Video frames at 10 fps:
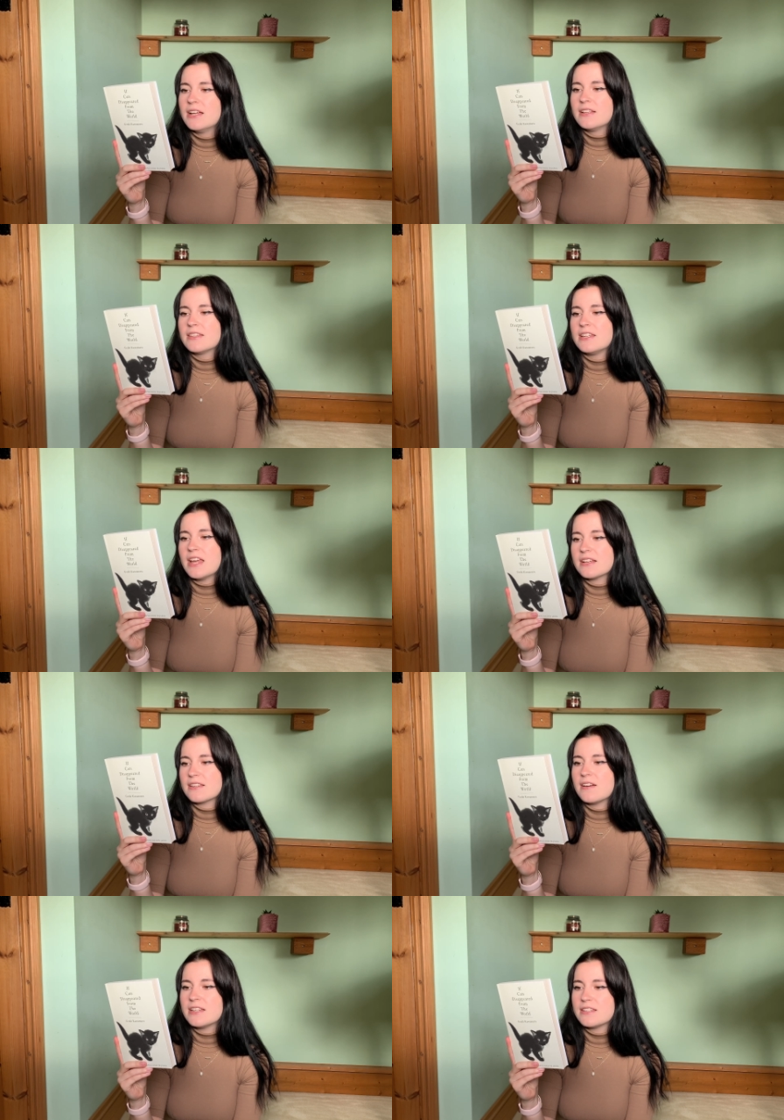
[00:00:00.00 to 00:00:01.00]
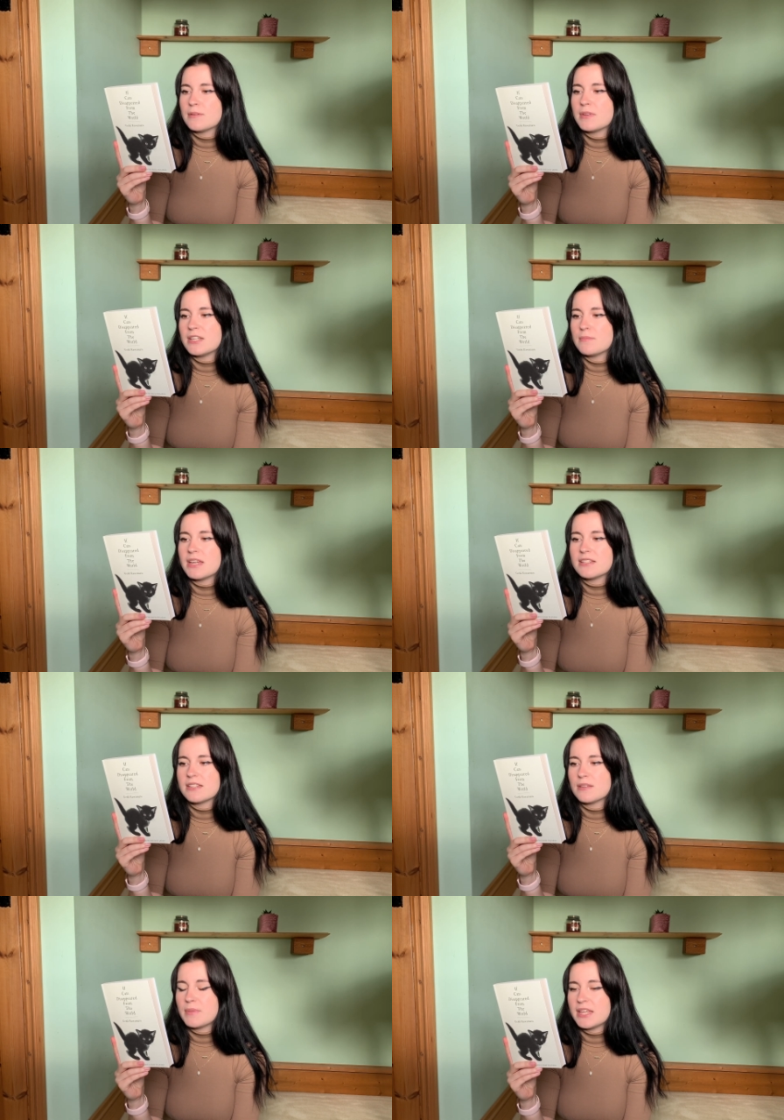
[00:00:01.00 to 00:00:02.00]
the next item he'd make
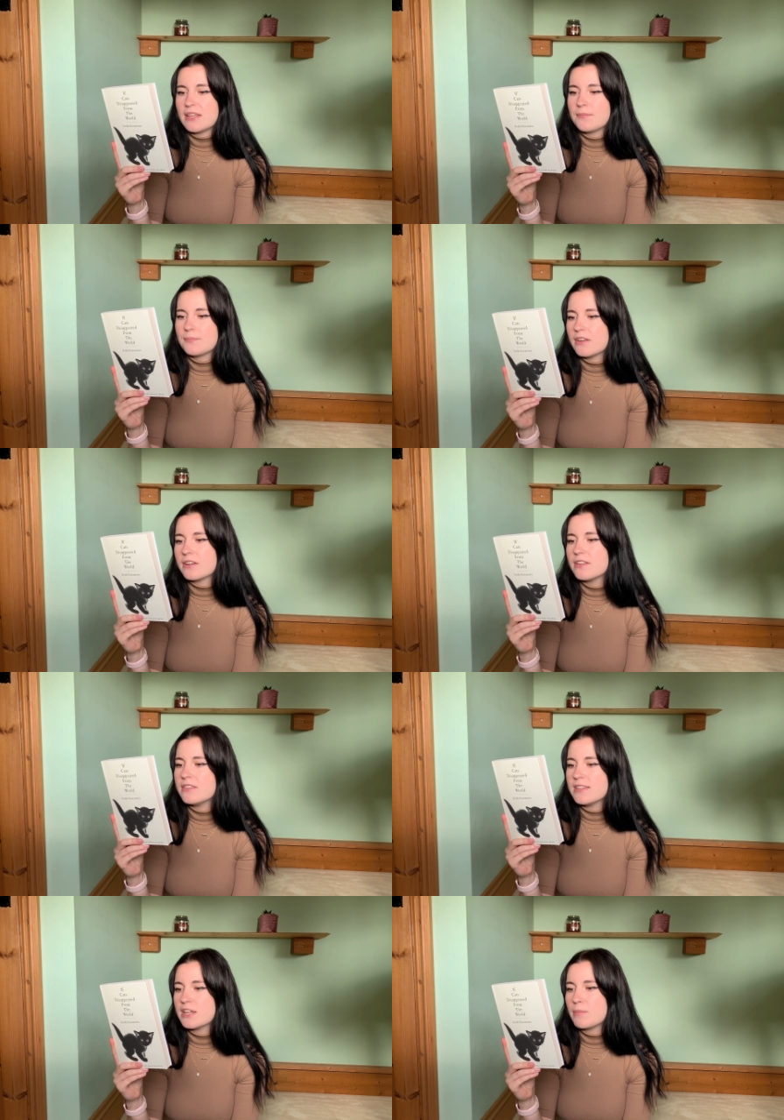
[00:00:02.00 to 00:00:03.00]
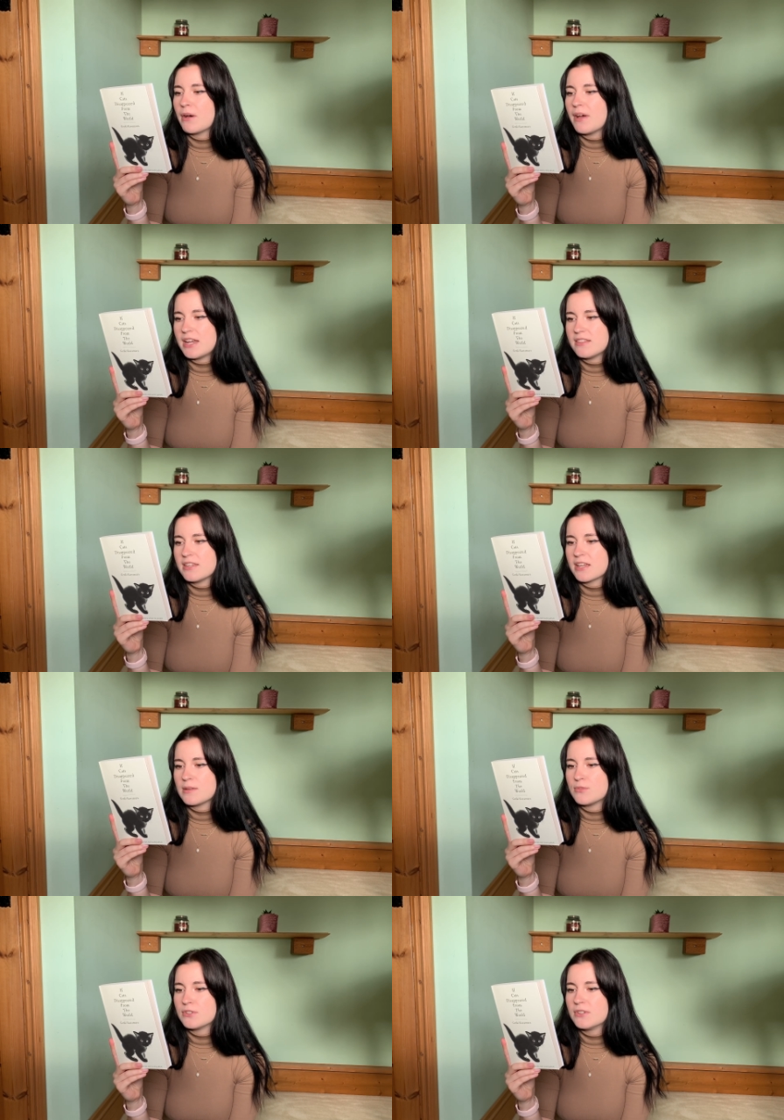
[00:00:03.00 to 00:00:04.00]
disappear. I couldn't think about anything
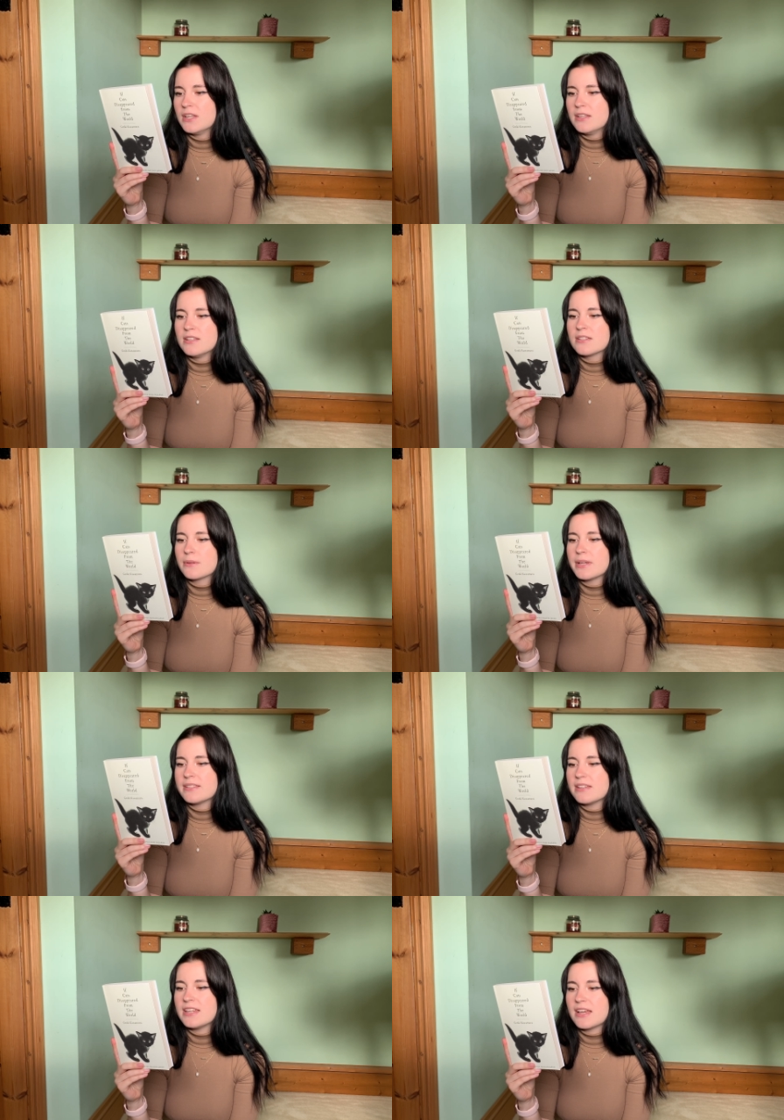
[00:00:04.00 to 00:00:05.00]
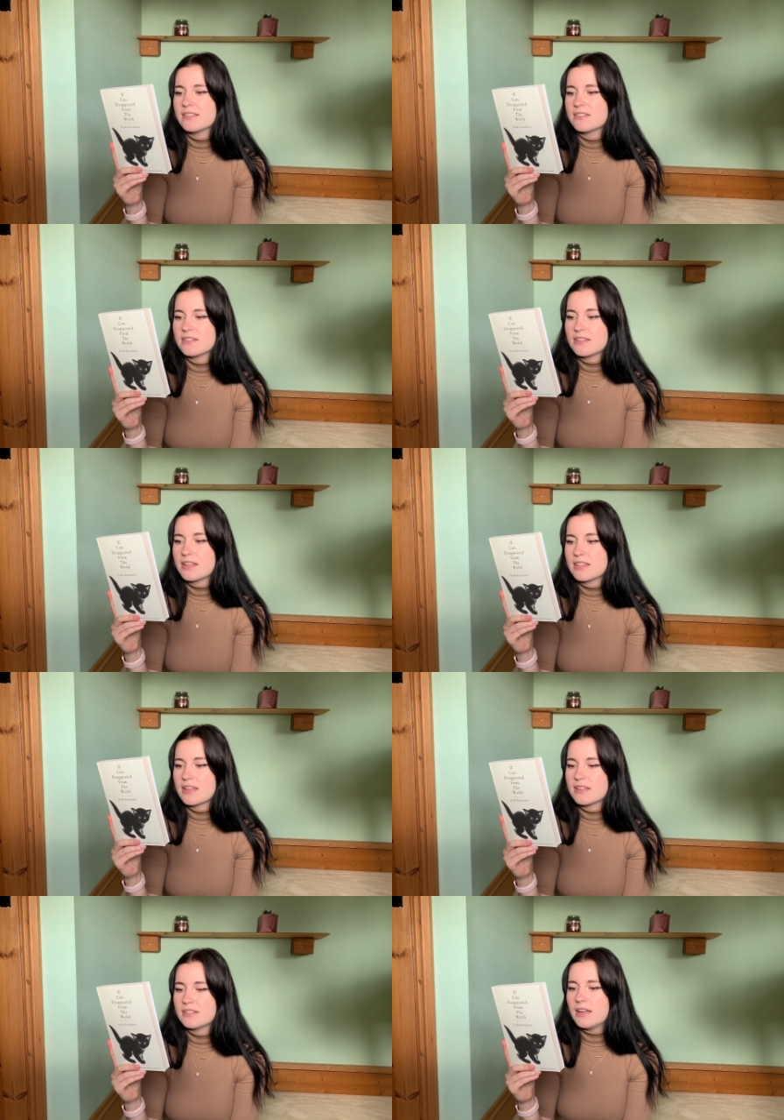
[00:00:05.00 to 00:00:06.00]
anymore, so I said yes, just like that.
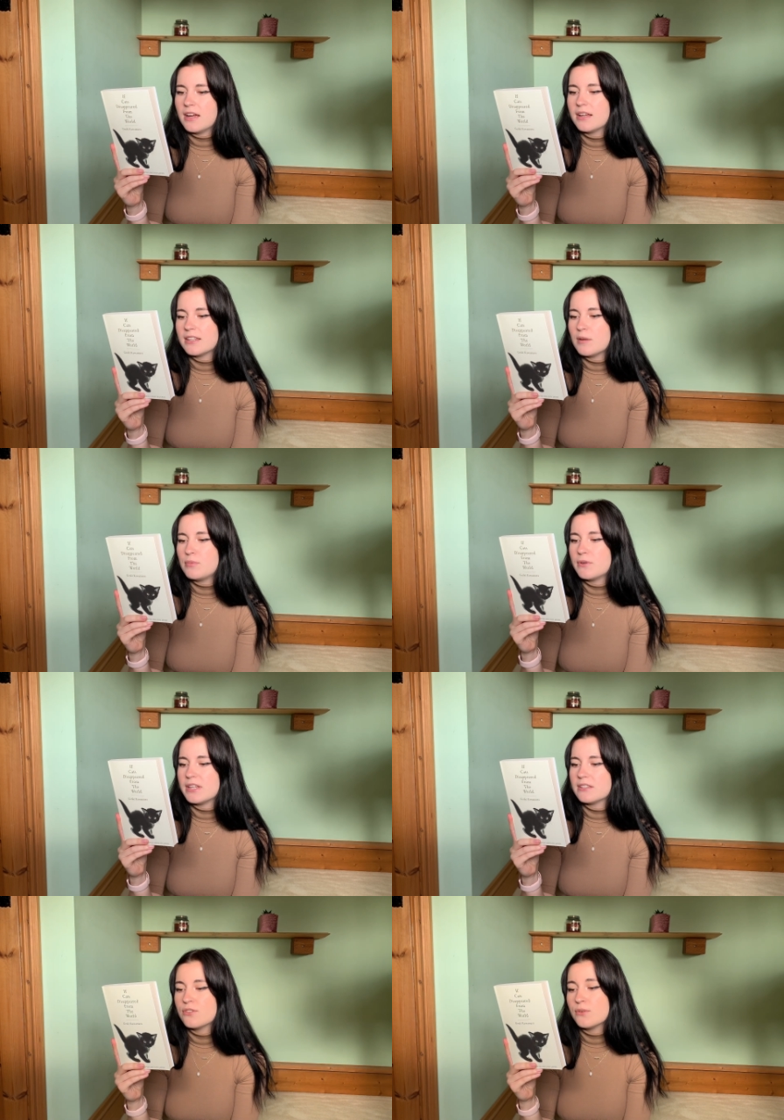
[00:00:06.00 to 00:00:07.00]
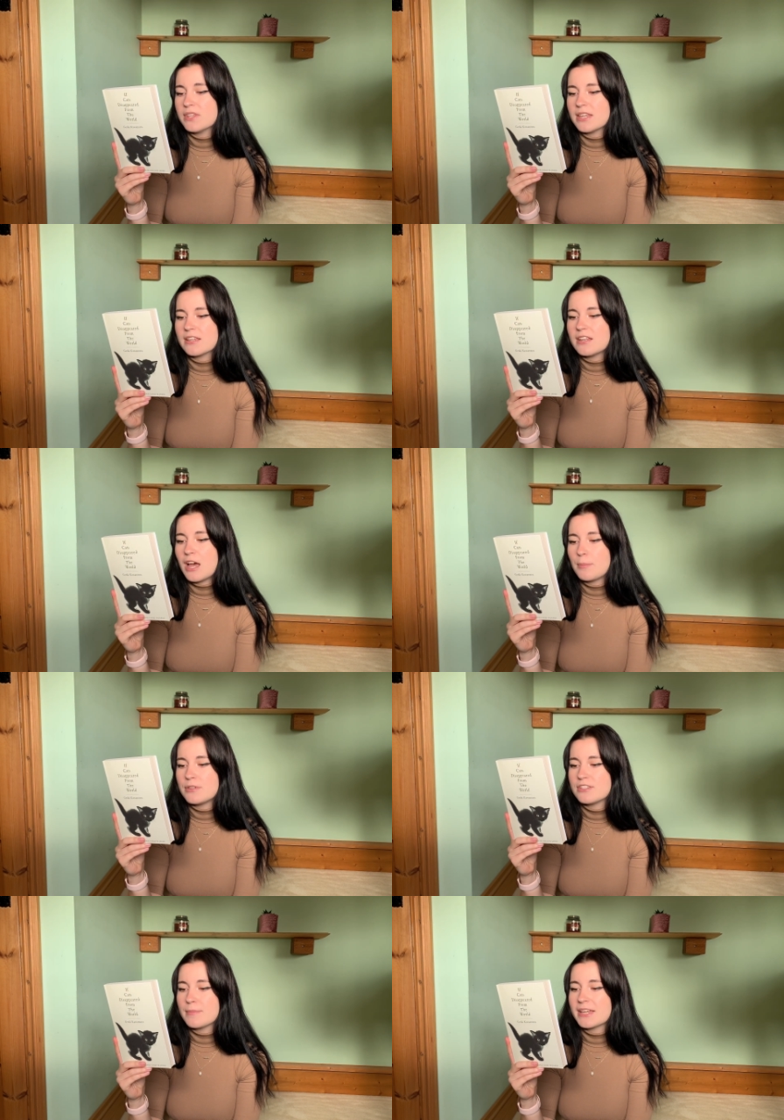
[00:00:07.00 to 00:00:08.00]
At that point, the thought that it could happen
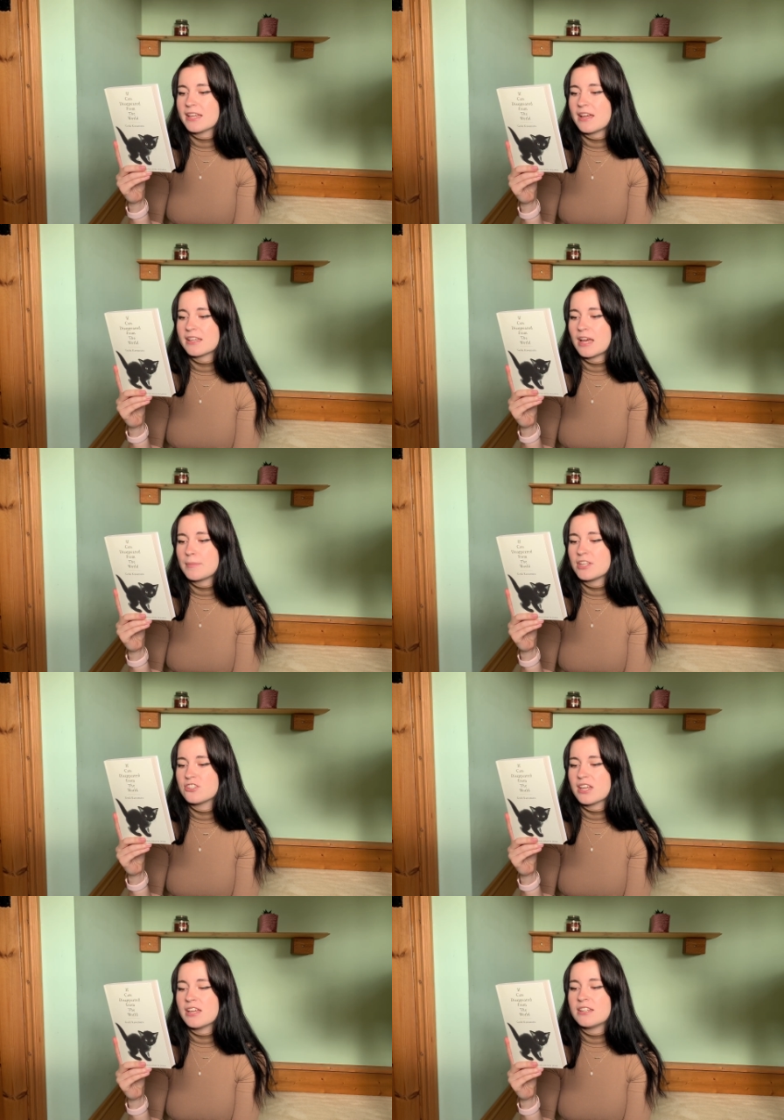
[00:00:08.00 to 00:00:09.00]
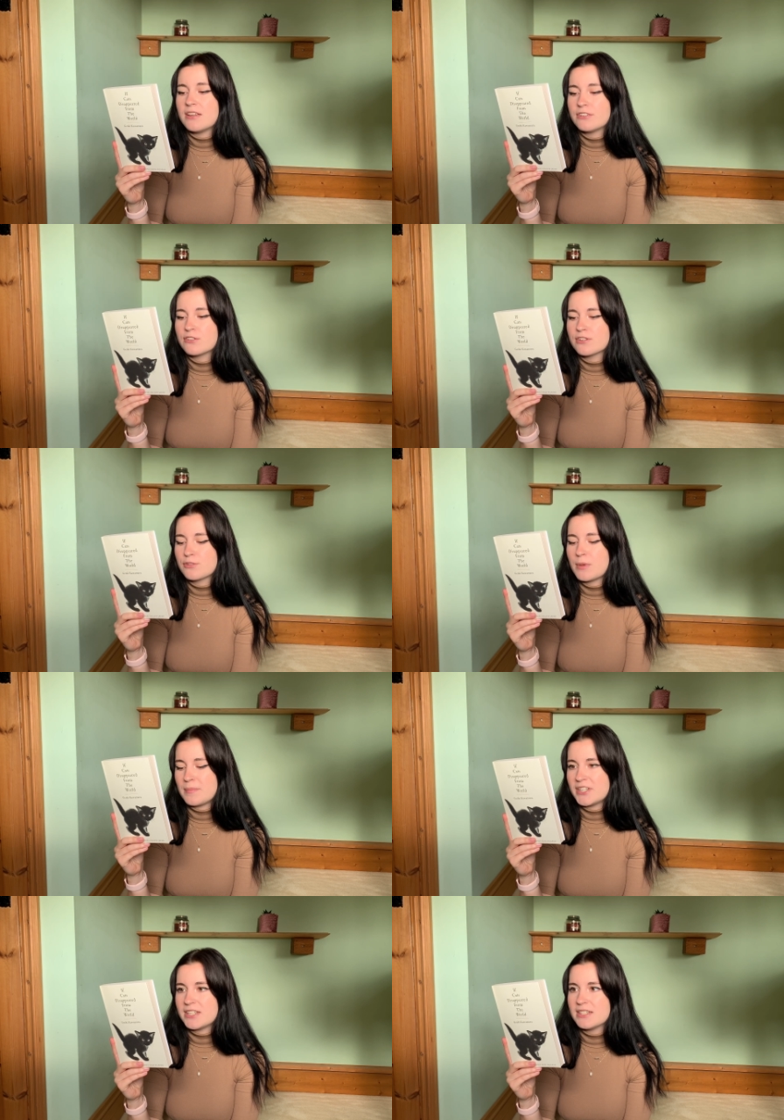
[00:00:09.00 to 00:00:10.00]
to my cat Cabbage had never crossed my
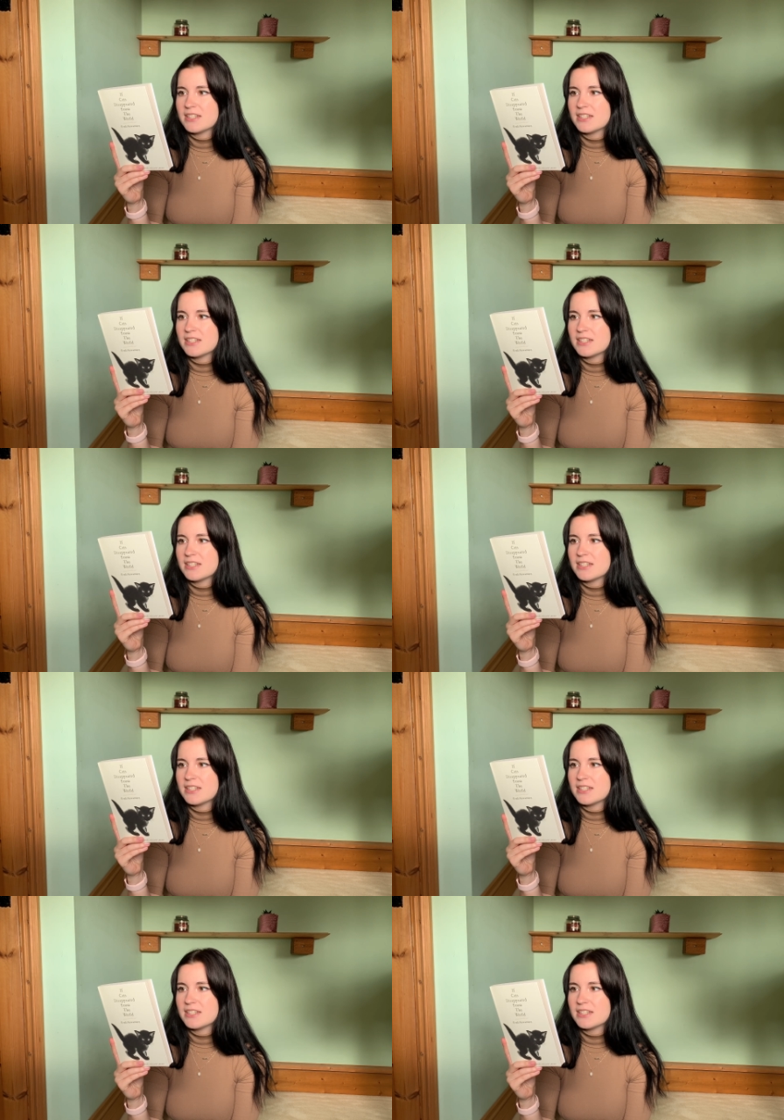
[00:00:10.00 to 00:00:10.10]
mind.